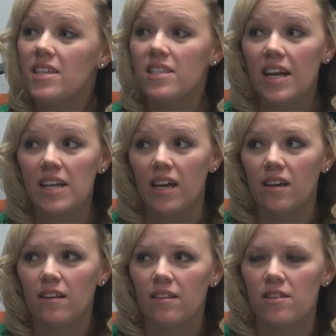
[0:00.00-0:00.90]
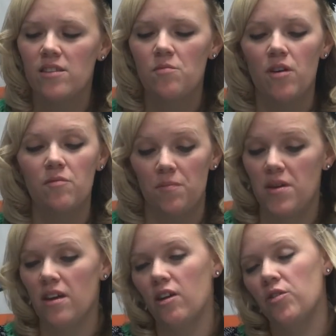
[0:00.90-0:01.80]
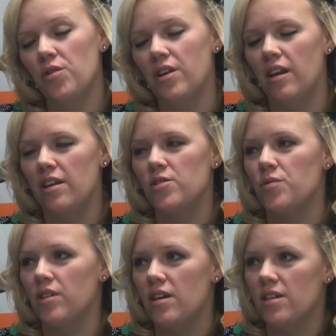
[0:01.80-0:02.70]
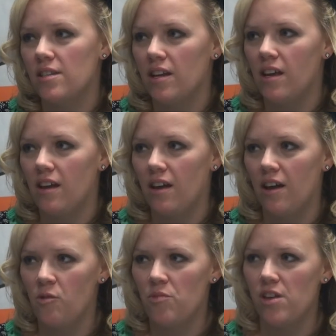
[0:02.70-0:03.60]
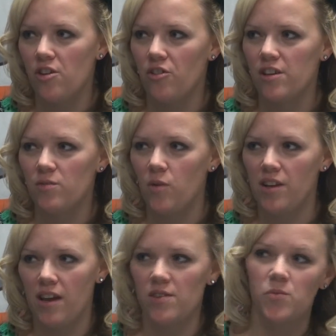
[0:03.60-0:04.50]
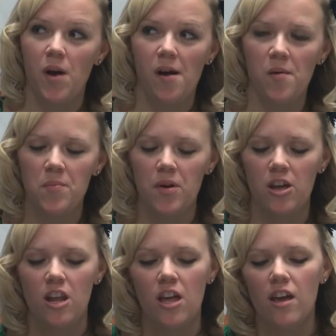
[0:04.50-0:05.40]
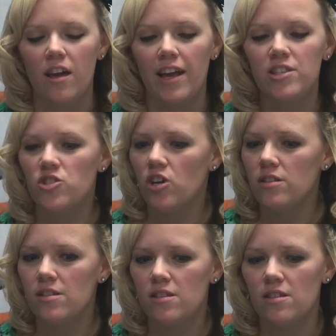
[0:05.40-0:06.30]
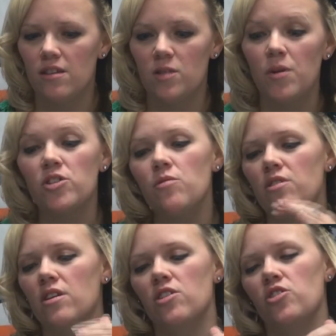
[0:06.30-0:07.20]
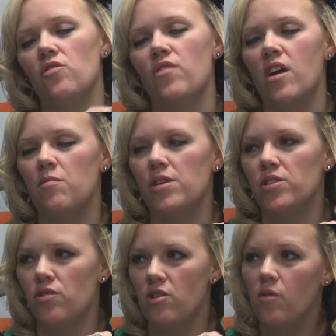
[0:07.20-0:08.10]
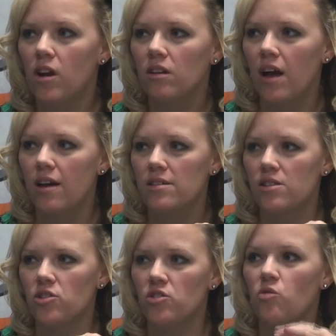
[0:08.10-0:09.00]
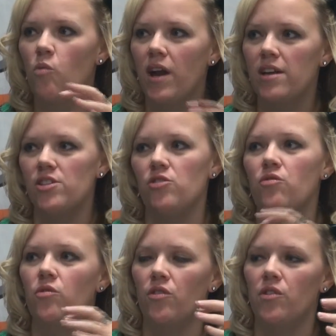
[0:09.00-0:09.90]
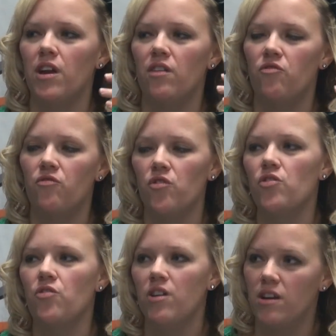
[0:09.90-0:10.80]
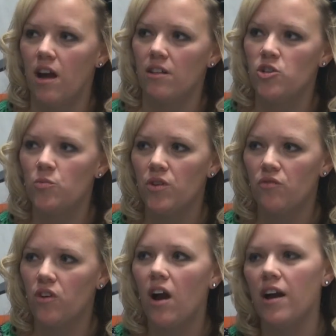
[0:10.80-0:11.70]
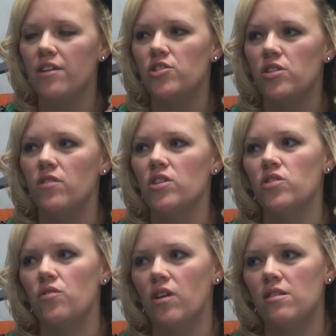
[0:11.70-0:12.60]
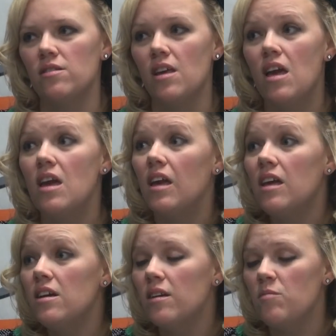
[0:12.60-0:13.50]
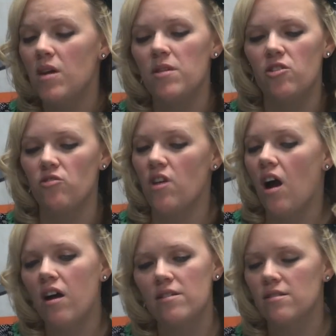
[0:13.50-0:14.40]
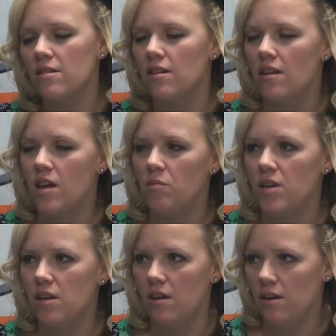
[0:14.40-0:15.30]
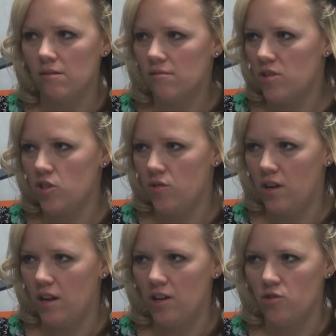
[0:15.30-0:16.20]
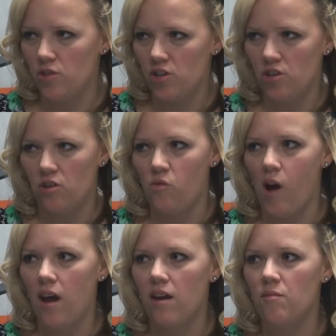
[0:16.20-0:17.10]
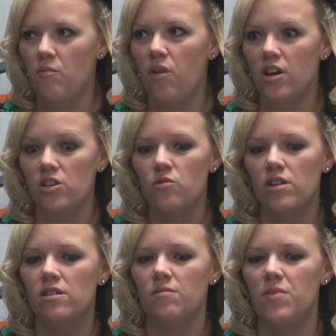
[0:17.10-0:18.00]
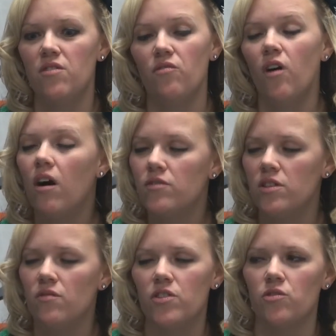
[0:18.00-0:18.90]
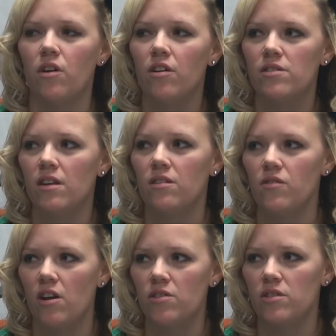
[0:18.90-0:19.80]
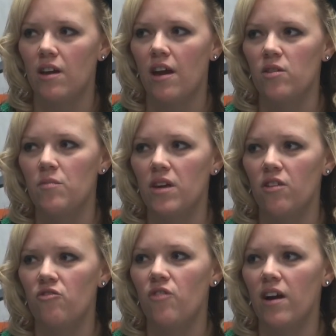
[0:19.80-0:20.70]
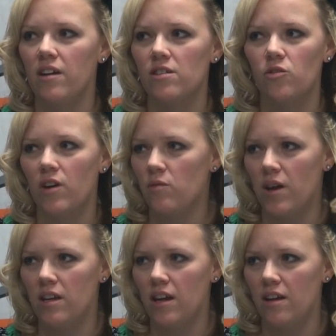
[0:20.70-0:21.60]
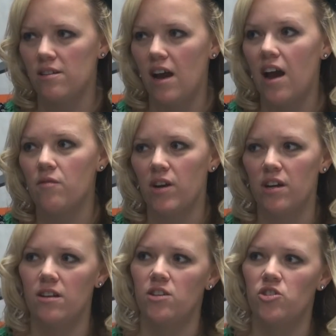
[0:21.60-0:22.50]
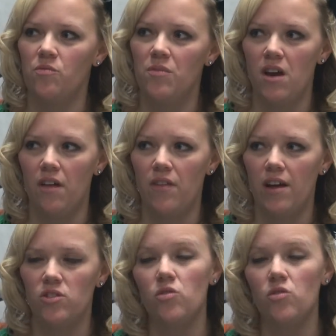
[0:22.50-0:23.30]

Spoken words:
It's exciting. And being included in it is really exciting. I hope theater is one day as well. But it's just, especially with the addition of the AP Studio Art class, it's just a way to create further acknowledgement for high achieving students. And maybe you're not an AP student in a traditional way, but you can be involved in the visual arts end of the Arts Academy and find a great way to get high recognition beyond that.